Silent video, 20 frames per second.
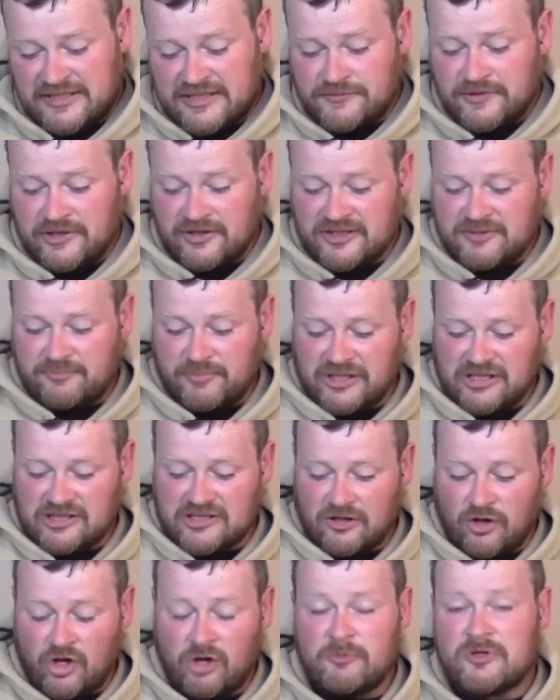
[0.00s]
trigger is
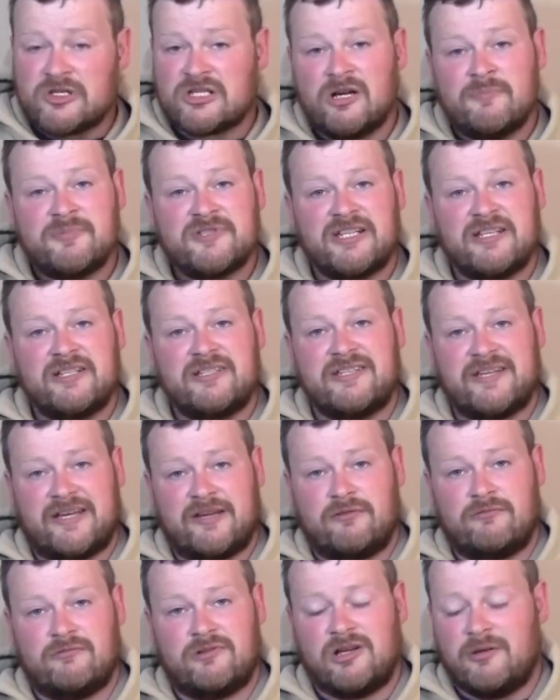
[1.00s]
built almost upside
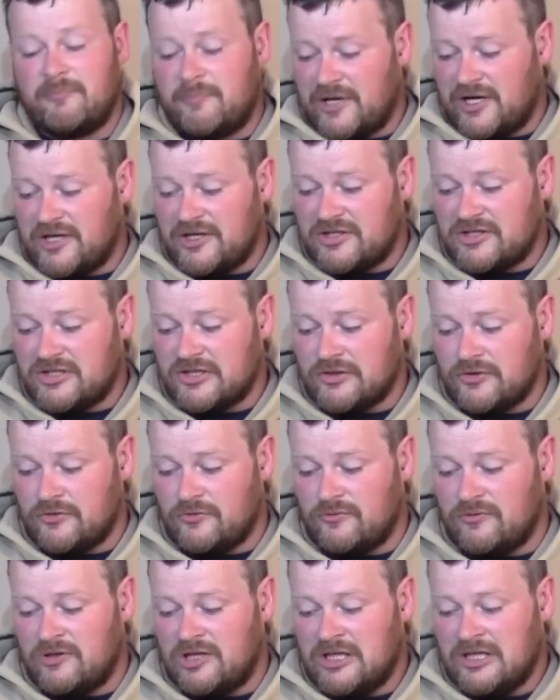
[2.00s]
down compared
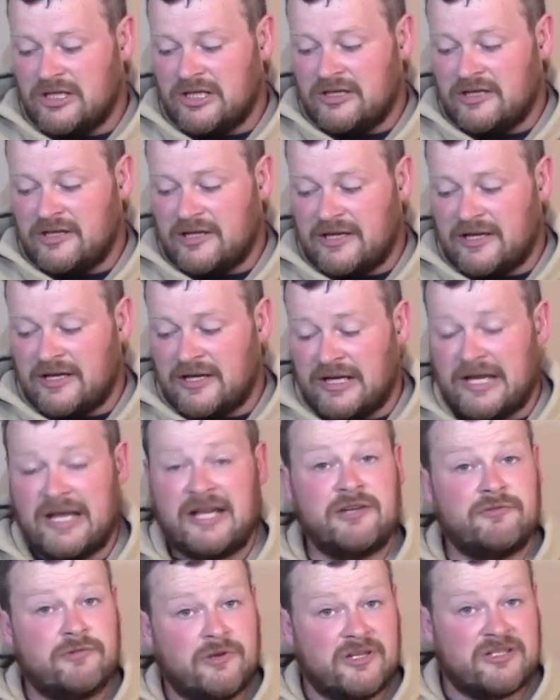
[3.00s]
to
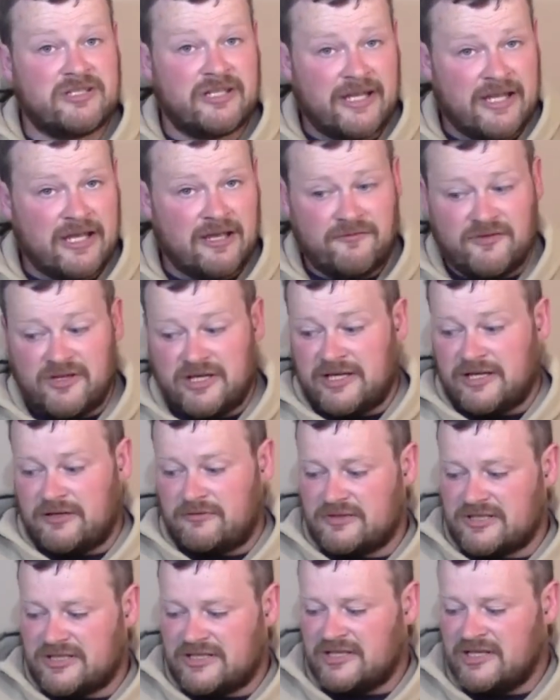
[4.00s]
any triggers I have
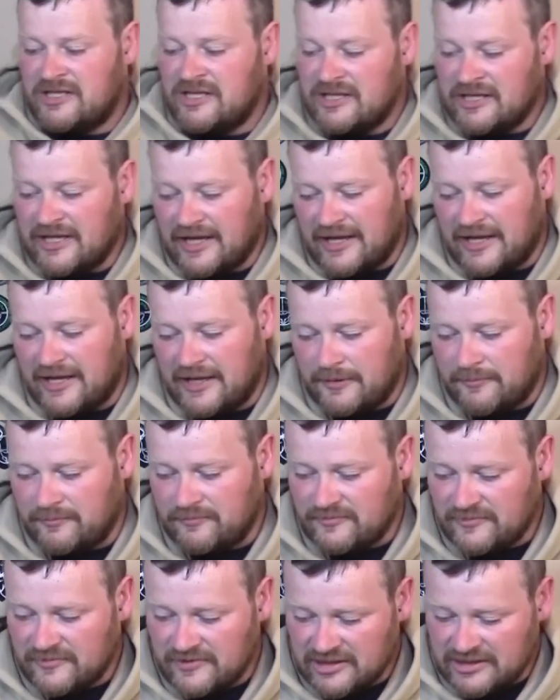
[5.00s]
in-house.
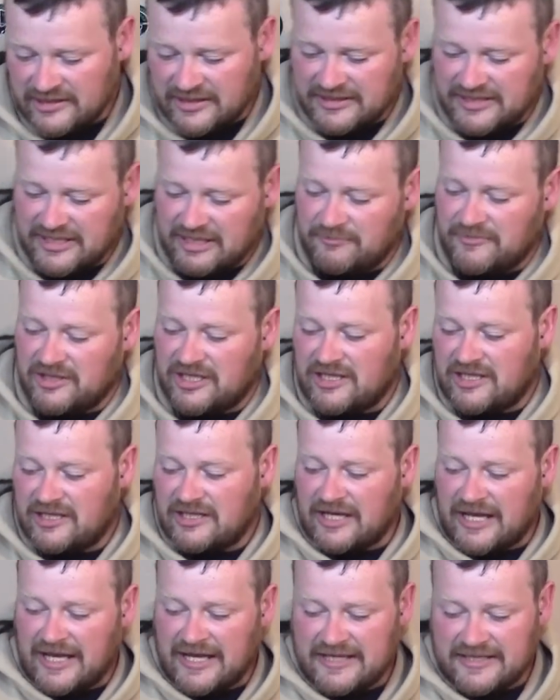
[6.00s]
The Timney
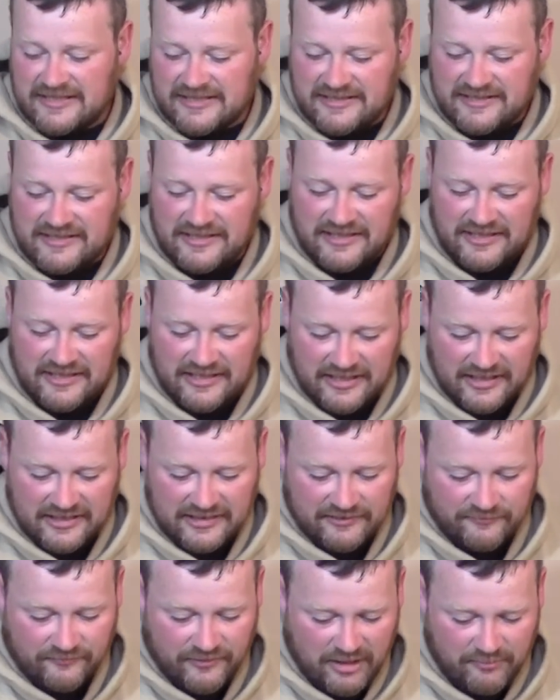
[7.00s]
and
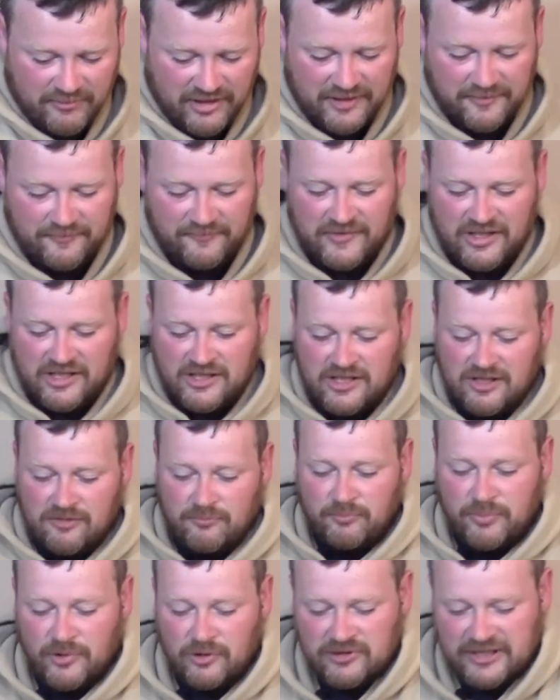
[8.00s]
the Remy
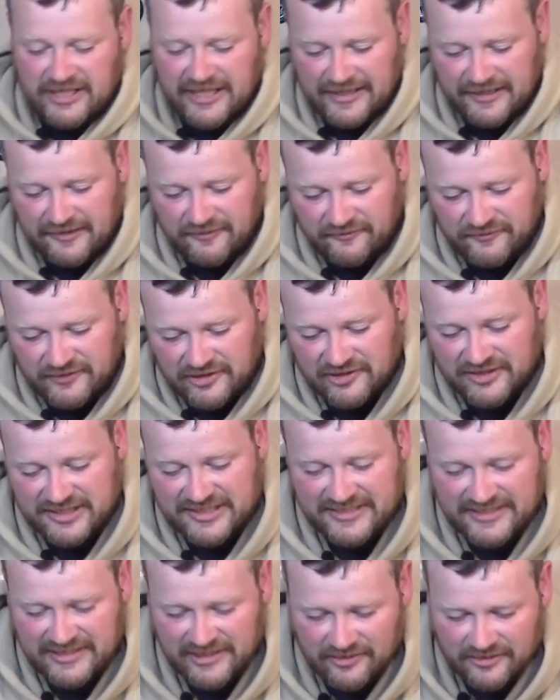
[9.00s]
both have their
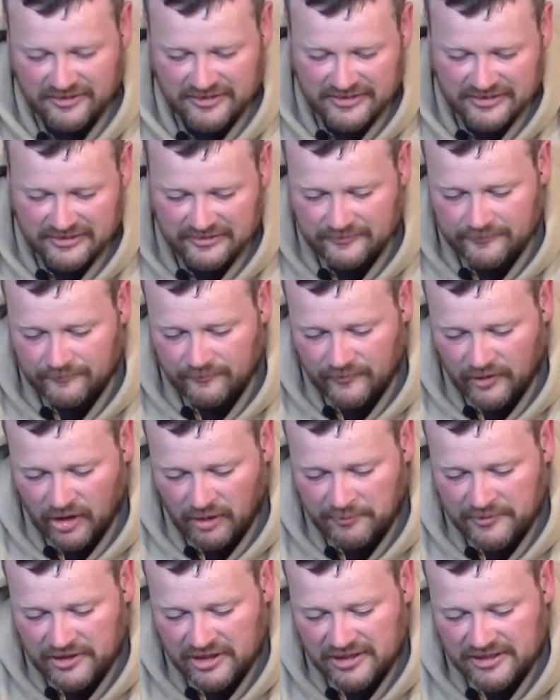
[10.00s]
sears
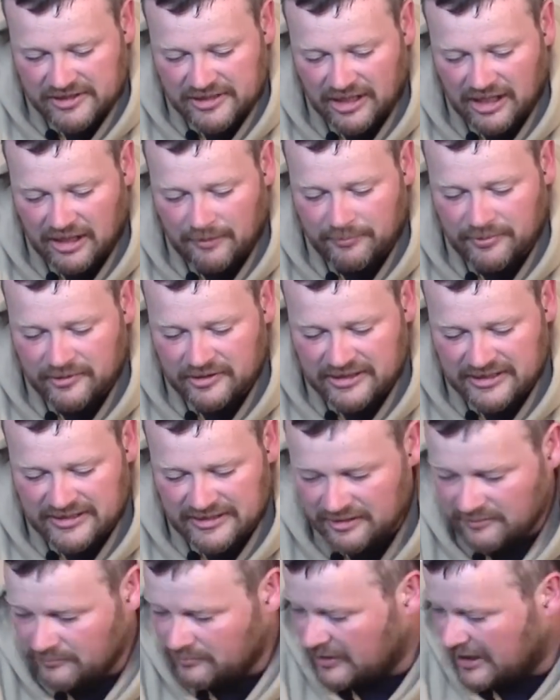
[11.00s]
up near the top. This
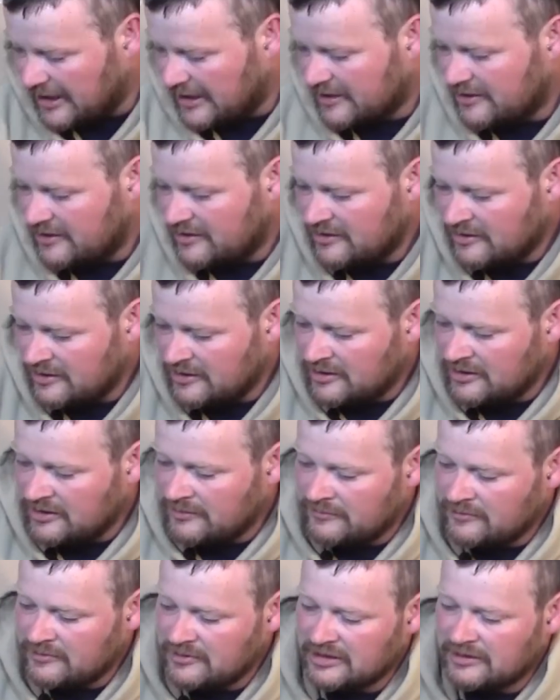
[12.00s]
little black
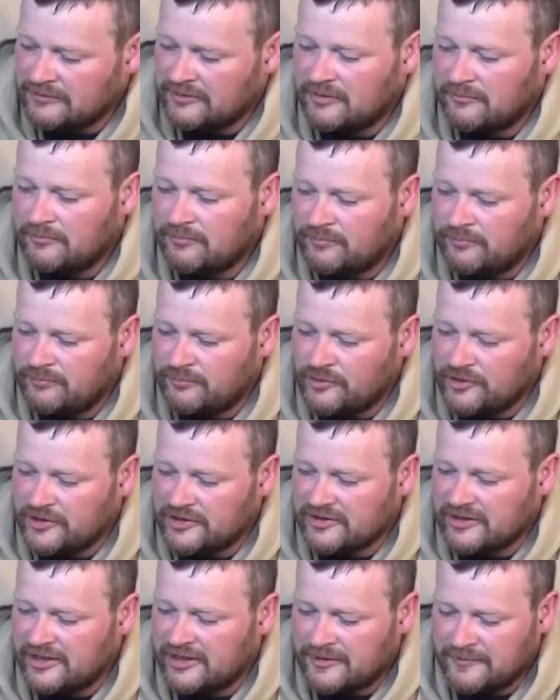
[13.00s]

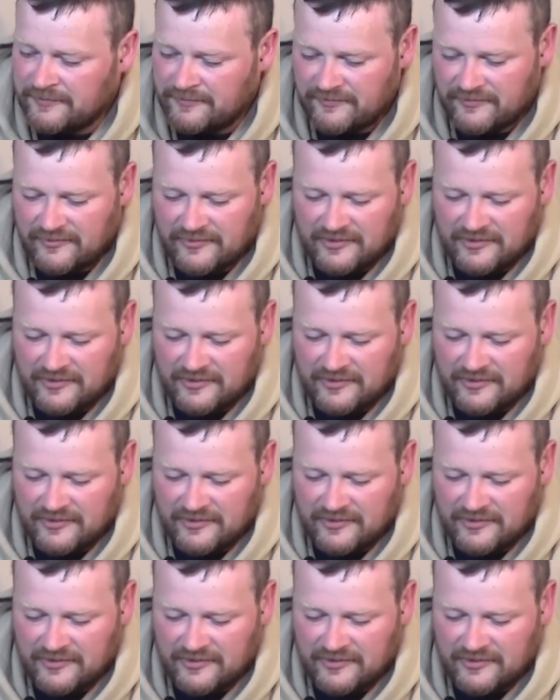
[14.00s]
pointer here.